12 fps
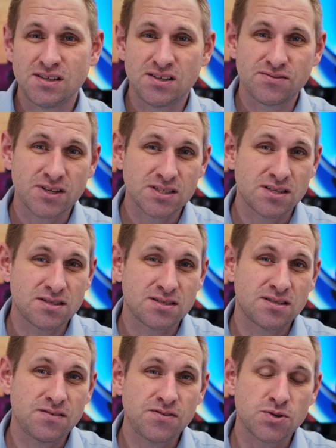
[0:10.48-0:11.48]
In fact, it's
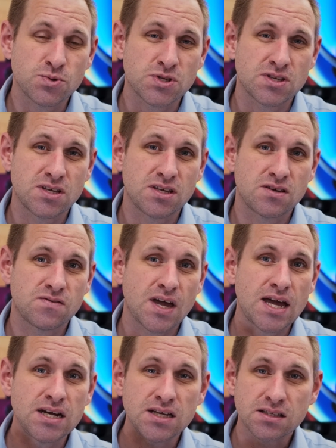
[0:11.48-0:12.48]
difficult to think of
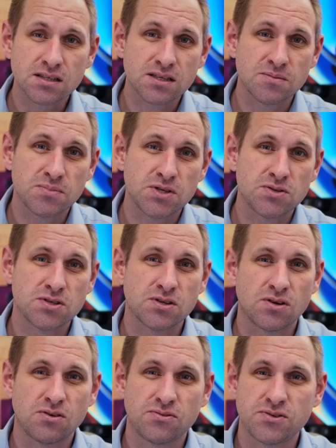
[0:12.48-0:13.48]
any other computer
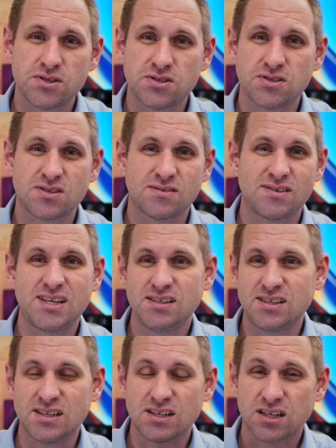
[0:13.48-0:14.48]
that offers
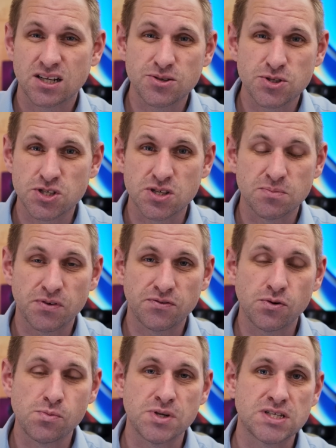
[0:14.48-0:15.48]
anything close to the
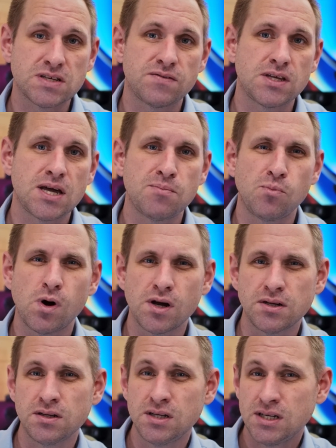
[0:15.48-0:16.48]
performance of the
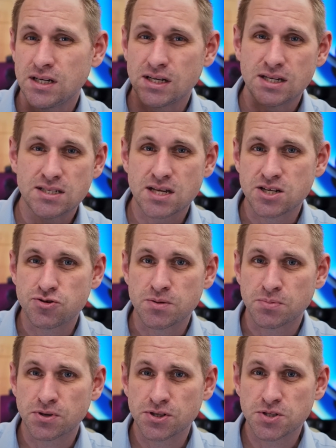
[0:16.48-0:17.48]
M1 at its entry
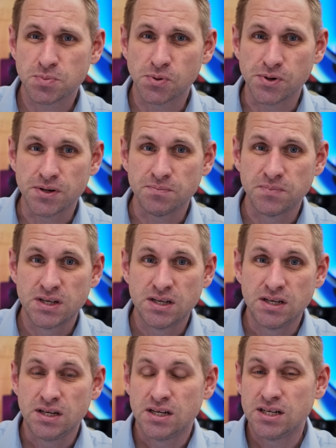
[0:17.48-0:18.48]
price point.
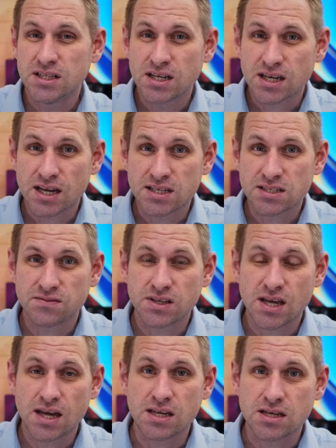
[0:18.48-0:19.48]
And in the case of
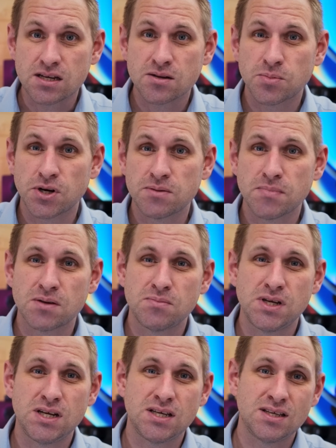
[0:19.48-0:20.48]
the 8GB Mac
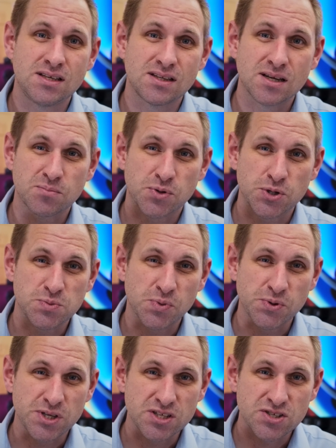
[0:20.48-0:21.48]
Mini, that price
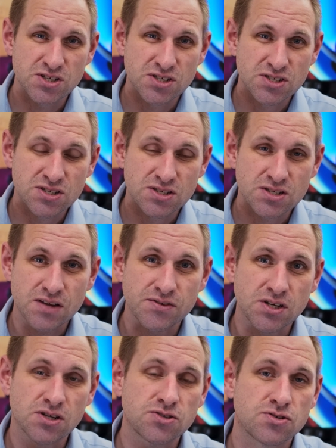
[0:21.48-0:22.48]
point is just
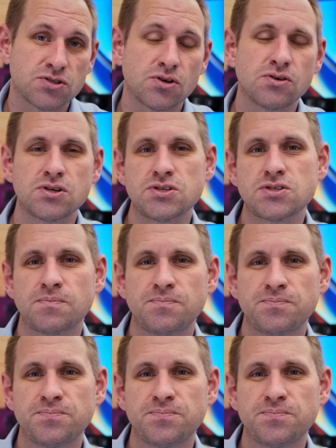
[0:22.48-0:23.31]
$700.